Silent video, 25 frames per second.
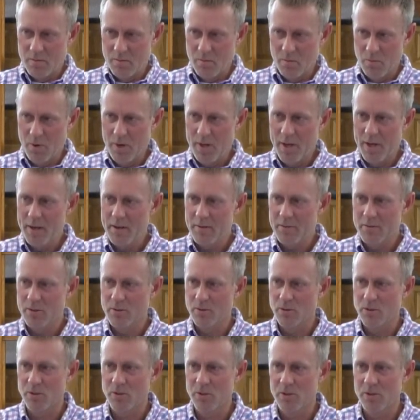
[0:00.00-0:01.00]
to
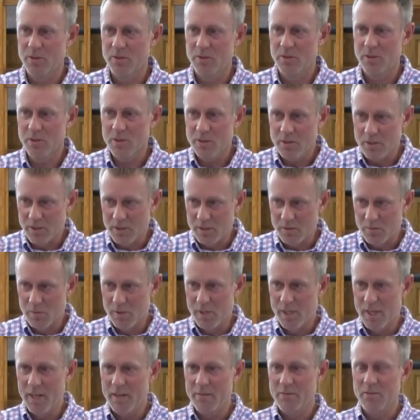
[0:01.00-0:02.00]
study, we
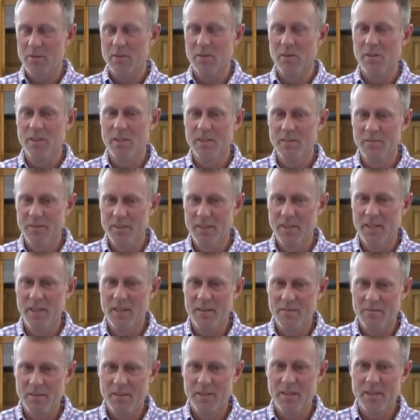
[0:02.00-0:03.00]
have to live it
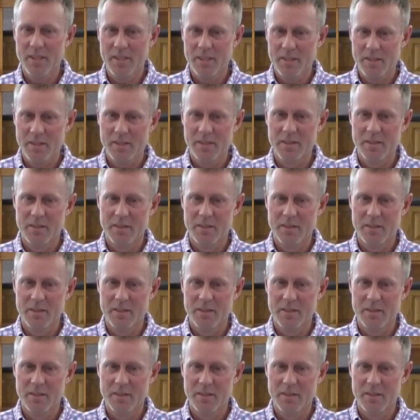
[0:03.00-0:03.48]
every day.